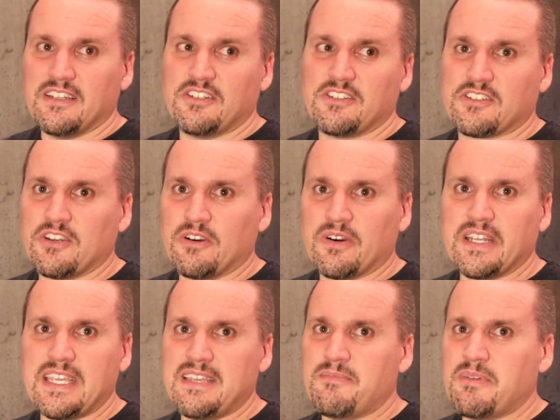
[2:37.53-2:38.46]
just go on
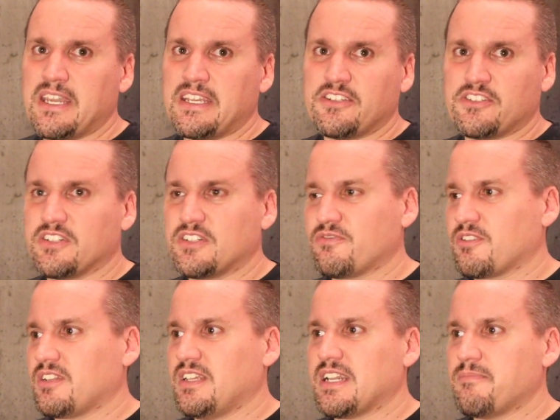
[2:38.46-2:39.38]
eBay and search
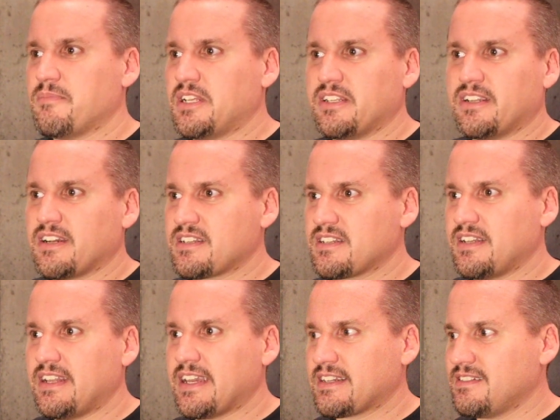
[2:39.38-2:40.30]
for like a Mellanox
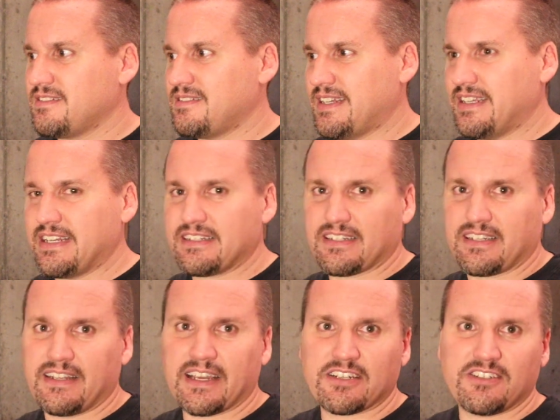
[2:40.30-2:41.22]
Connect. I think it's a
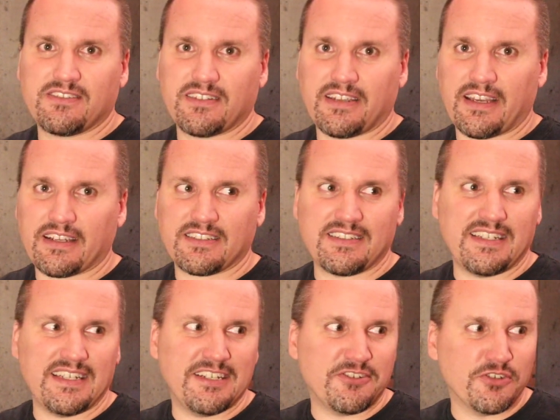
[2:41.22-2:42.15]
Connect X
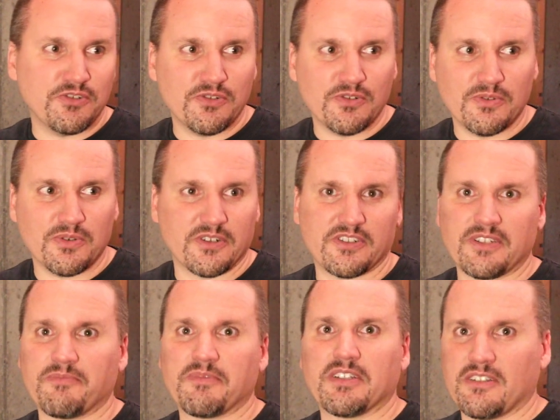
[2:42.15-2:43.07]
T2 or
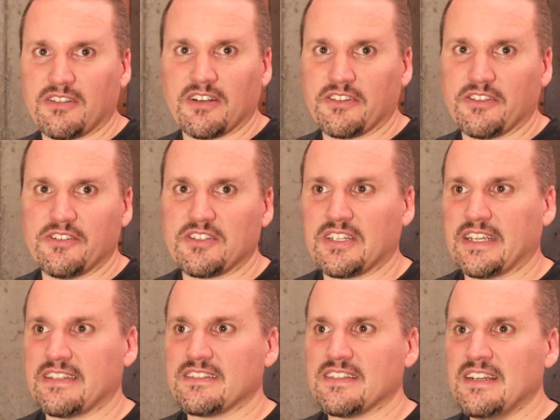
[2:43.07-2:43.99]
something along those
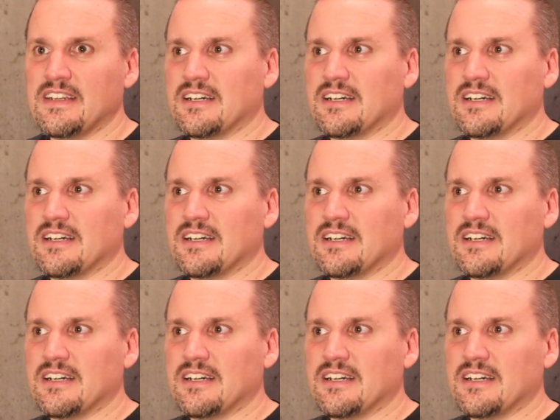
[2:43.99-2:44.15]
lines.